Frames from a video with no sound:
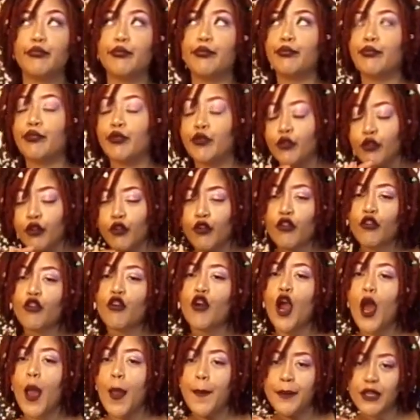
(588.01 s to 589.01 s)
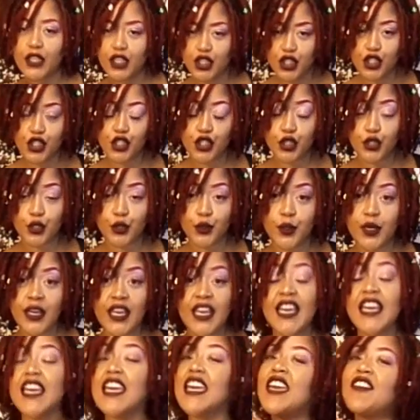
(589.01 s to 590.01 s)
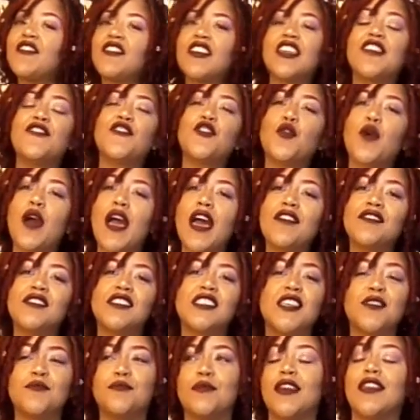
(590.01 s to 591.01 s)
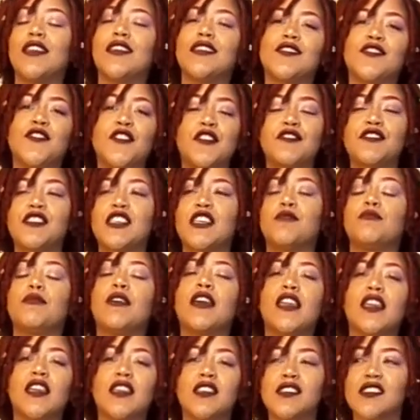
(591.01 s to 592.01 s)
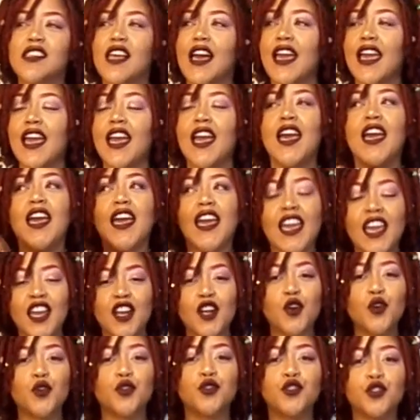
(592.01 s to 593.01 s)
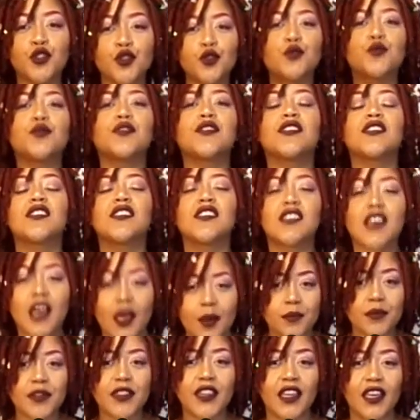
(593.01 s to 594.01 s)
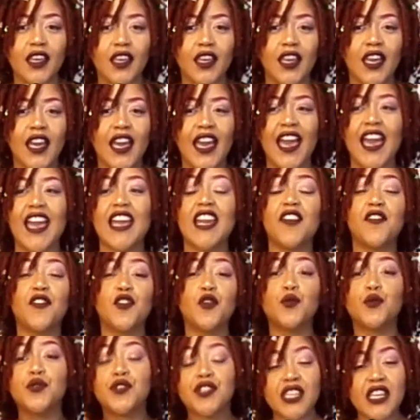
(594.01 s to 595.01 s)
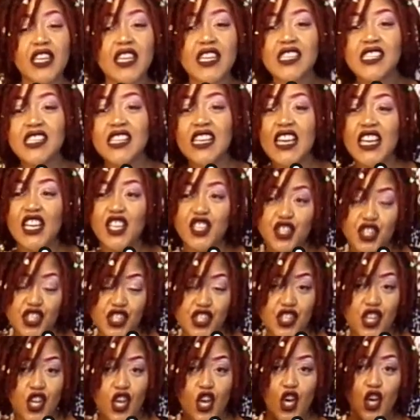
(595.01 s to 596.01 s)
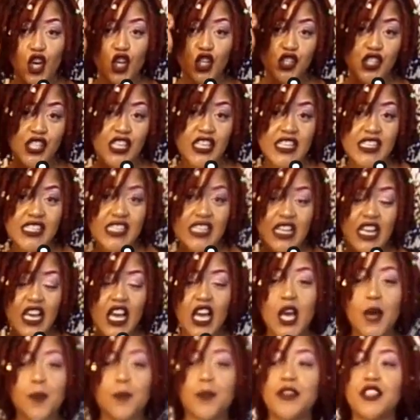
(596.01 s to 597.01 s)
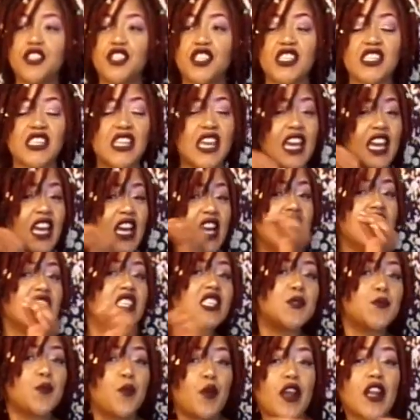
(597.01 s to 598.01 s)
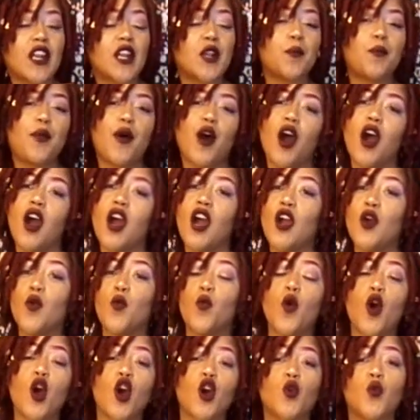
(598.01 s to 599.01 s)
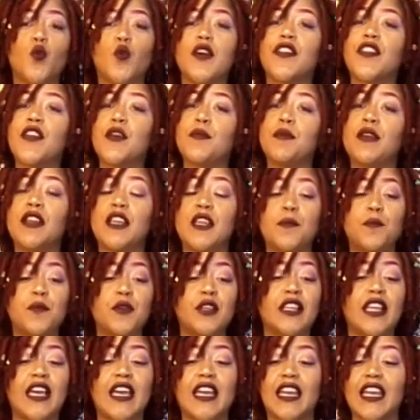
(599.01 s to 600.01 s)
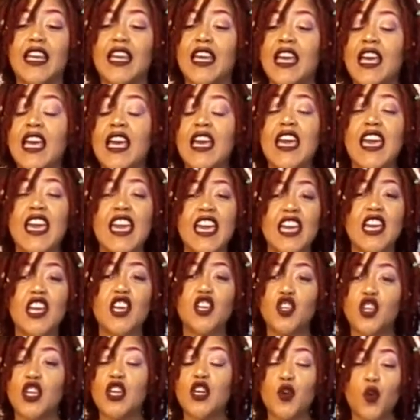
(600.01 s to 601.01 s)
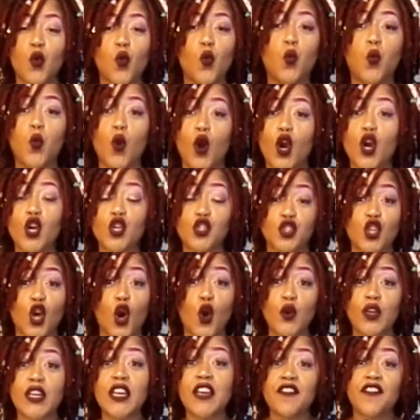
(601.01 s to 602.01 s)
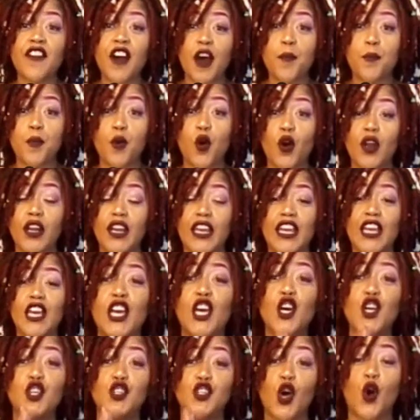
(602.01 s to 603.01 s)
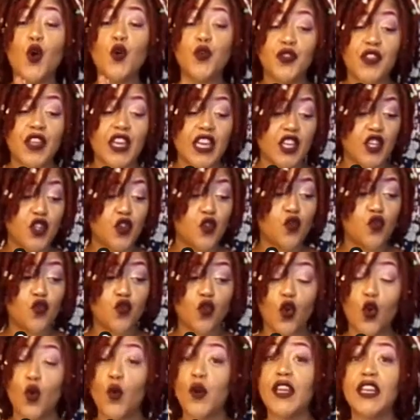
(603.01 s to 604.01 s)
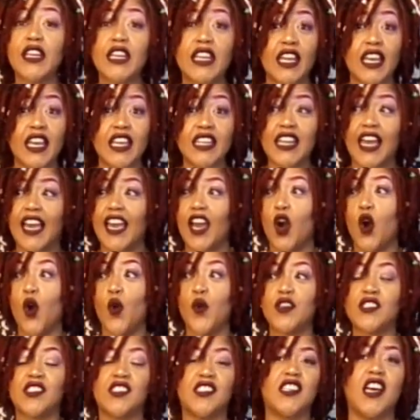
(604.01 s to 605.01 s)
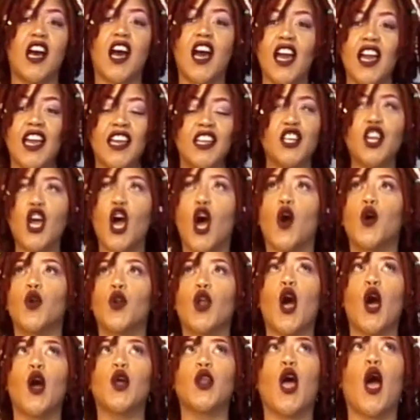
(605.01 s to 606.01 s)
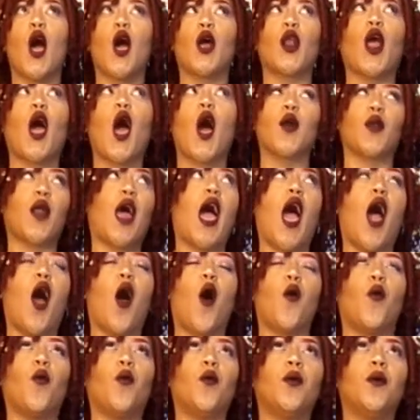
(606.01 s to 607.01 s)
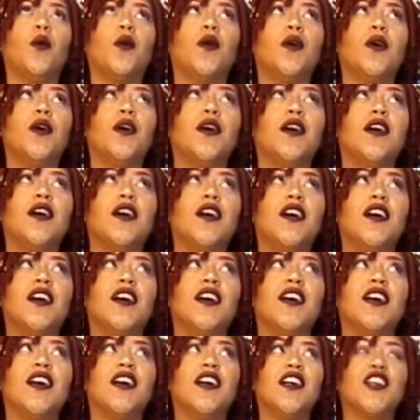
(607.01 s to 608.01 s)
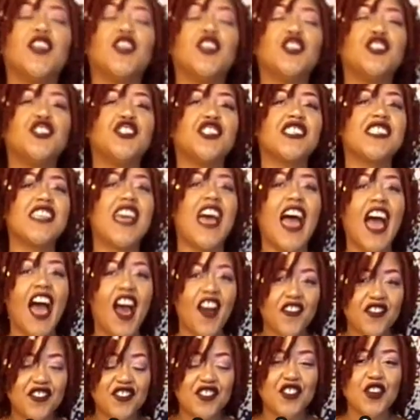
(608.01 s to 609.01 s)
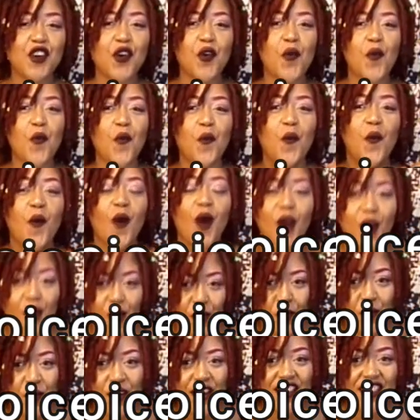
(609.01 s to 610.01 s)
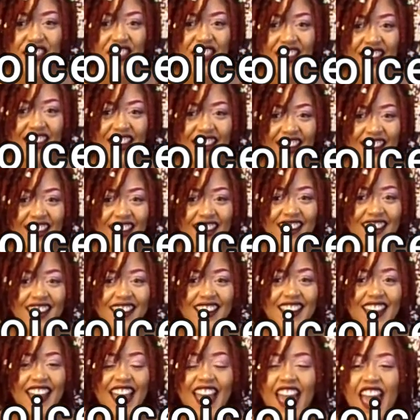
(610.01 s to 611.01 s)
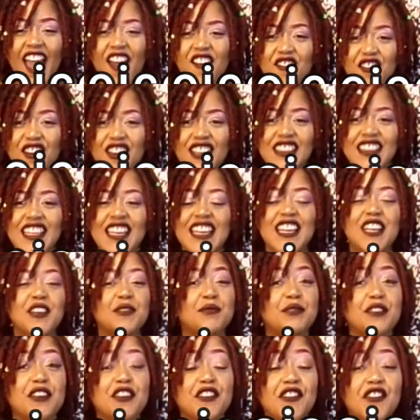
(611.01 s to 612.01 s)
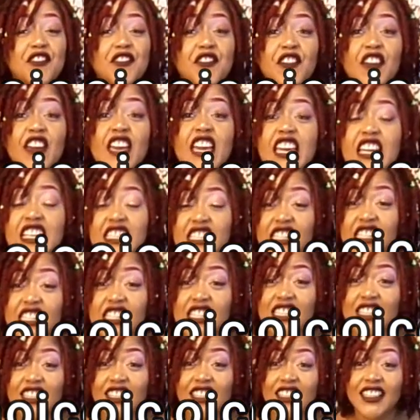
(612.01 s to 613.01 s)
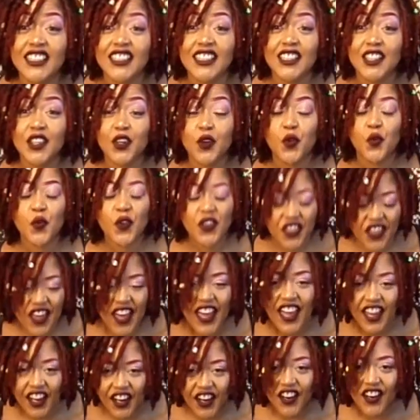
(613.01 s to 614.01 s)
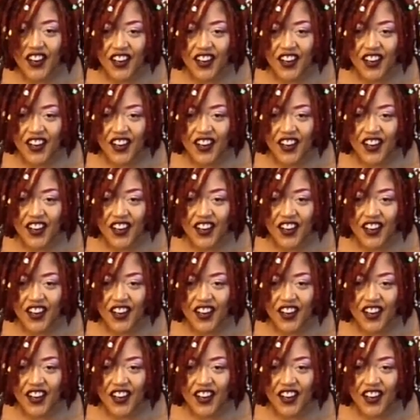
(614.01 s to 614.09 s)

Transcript: Promise you. Even if you have 10 minutes, 15 minutes, like, it'll do something. And if you tease it and just tease it up and just like spread it apart, work with it, manipulate it, it'll work. Don't give up on it. Don't think you ruined it, like, oh, it's done. No, no, no, no, no. You just have to work with it. Everything can be fixed with hair.